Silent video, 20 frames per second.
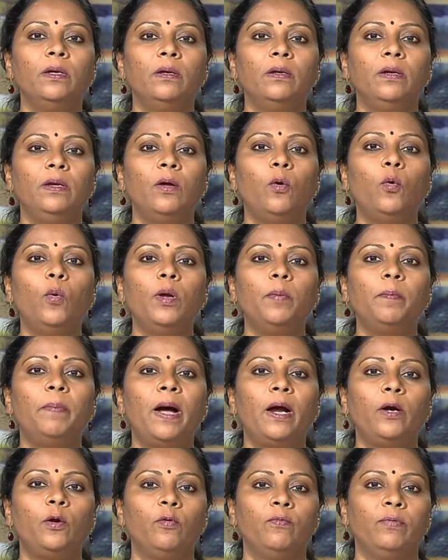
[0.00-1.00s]
lower
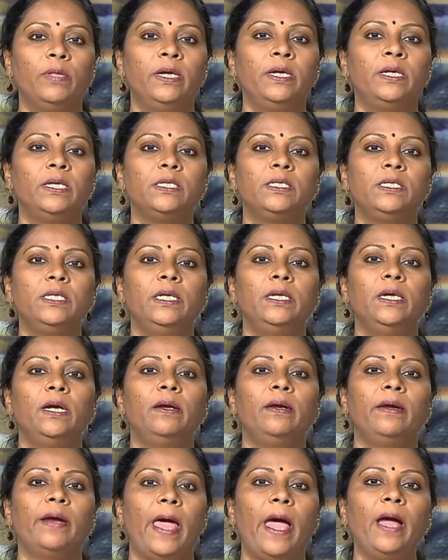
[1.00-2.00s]
part of the
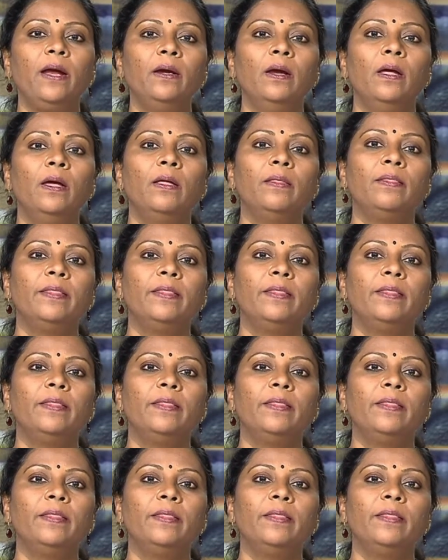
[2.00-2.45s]
intestinal tract,